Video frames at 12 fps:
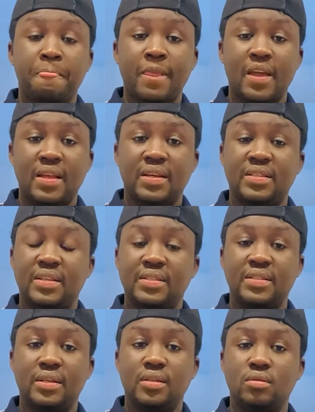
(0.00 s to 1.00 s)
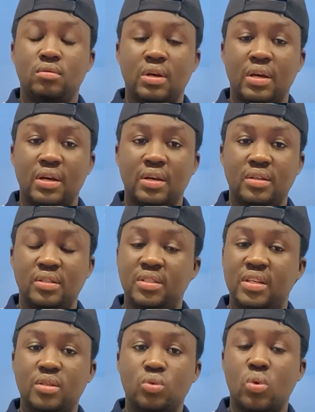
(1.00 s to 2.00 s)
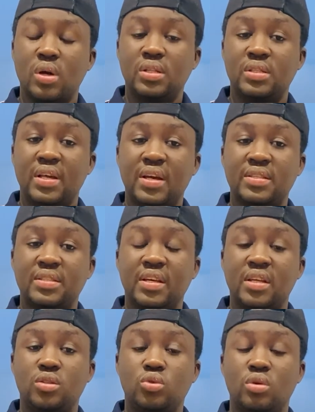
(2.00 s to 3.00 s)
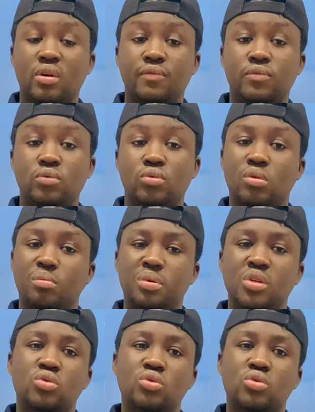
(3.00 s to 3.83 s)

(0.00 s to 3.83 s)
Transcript: And as I said, it's just one task that you have to complete.